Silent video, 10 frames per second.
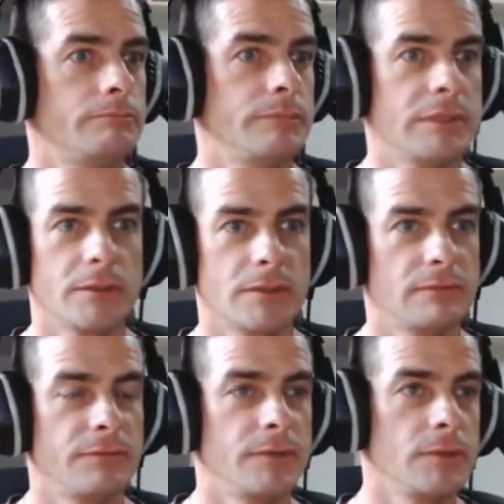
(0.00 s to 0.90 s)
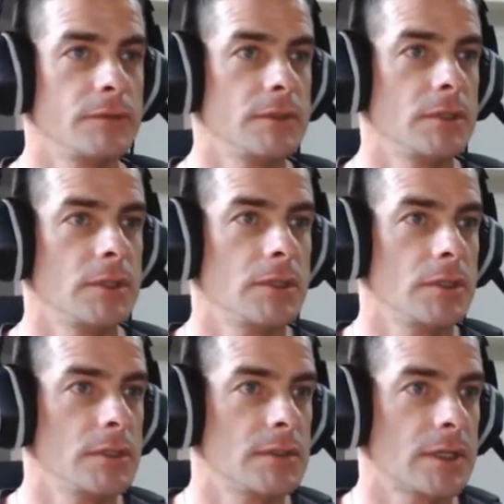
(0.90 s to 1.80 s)
because everything you see here
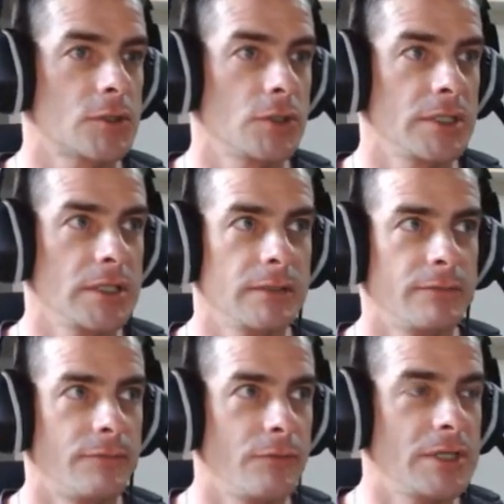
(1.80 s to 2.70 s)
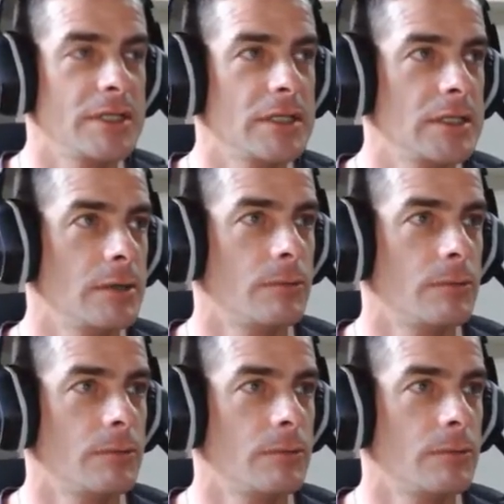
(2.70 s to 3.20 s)
is actually 3D